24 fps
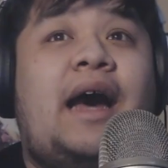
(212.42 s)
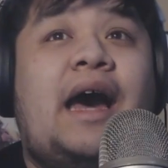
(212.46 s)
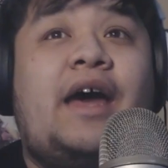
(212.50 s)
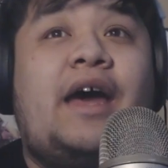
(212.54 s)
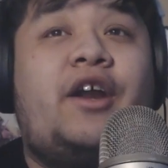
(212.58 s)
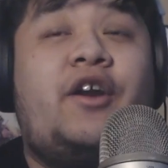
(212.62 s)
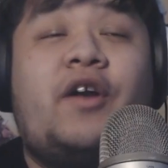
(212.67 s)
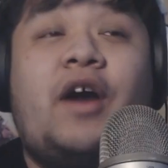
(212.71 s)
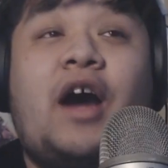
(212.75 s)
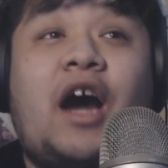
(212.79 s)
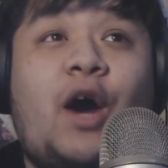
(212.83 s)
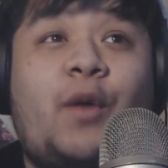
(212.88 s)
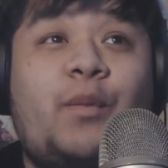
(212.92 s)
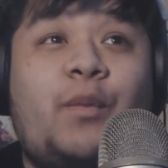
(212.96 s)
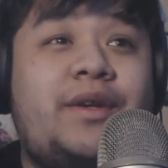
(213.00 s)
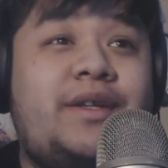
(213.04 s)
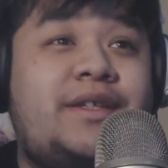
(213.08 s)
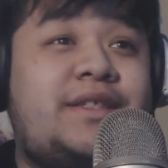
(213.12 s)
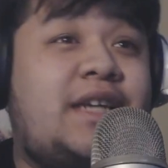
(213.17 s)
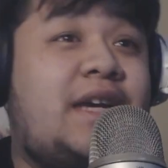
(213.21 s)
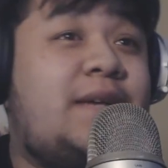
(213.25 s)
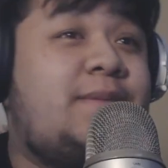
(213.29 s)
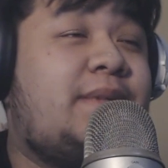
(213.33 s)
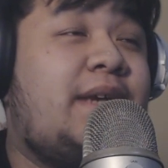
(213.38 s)
I don't know how many
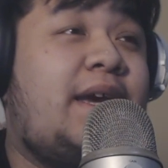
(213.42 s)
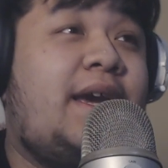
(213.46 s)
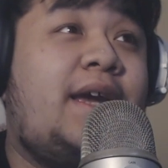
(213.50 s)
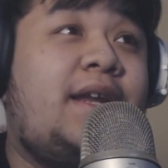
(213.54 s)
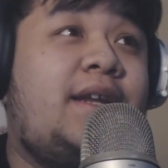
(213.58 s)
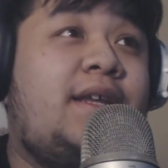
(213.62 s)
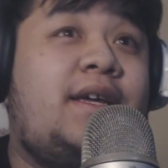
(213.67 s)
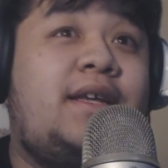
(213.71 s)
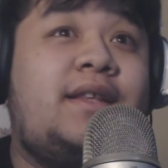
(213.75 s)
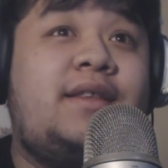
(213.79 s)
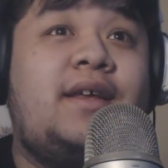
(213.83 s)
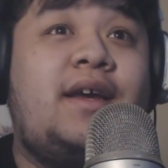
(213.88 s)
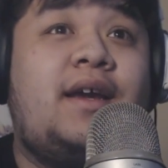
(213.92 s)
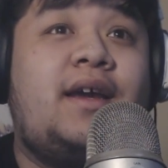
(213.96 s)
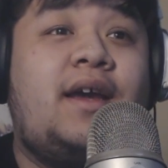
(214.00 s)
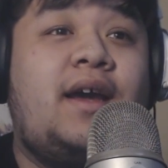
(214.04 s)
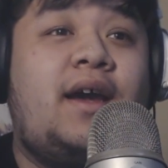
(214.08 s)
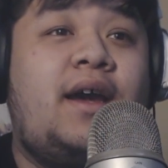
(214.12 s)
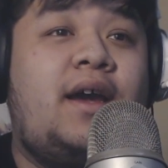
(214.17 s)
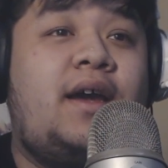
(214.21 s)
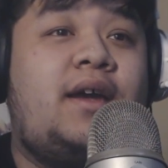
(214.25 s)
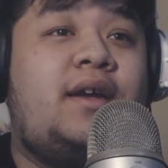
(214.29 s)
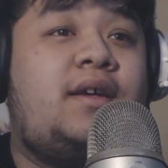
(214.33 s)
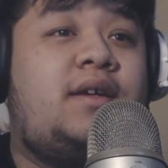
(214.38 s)
times I had to hit that
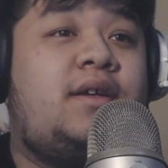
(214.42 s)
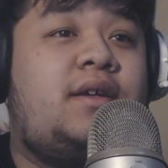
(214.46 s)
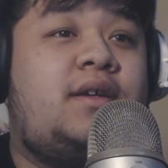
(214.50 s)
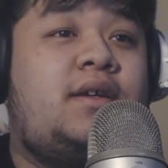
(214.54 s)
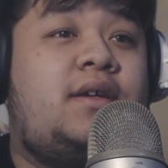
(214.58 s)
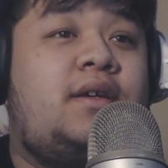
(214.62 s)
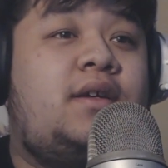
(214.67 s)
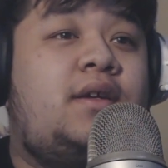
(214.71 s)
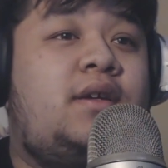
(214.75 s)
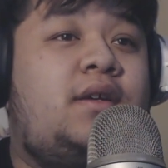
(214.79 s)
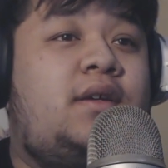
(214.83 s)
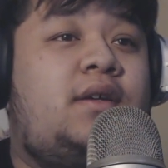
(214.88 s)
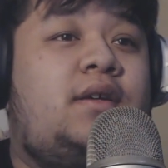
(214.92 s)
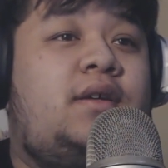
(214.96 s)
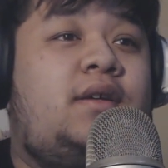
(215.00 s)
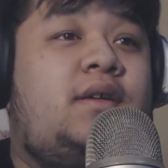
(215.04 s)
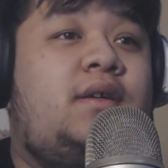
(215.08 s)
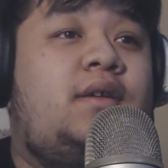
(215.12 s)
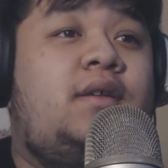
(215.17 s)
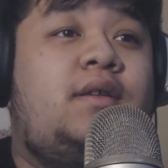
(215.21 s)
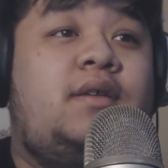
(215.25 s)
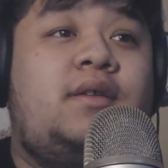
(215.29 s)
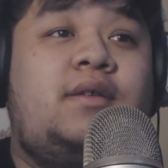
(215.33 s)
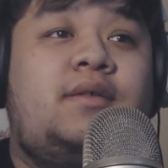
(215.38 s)
guy.
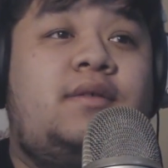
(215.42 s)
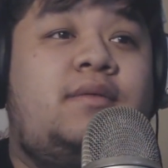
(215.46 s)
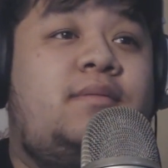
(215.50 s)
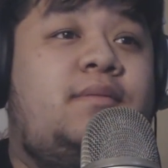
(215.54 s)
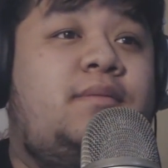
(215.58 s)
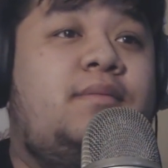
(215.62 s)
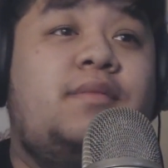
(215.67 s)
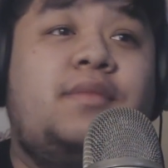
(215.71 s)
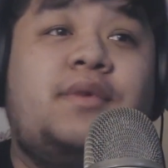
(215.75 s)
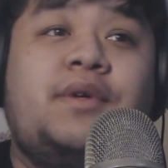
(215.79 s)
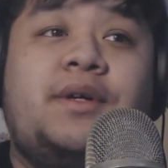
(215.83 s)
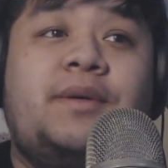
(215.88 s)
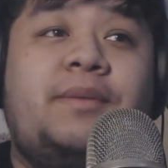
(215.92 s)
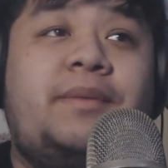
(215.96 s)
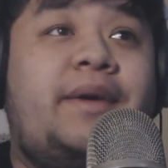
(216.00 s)
But,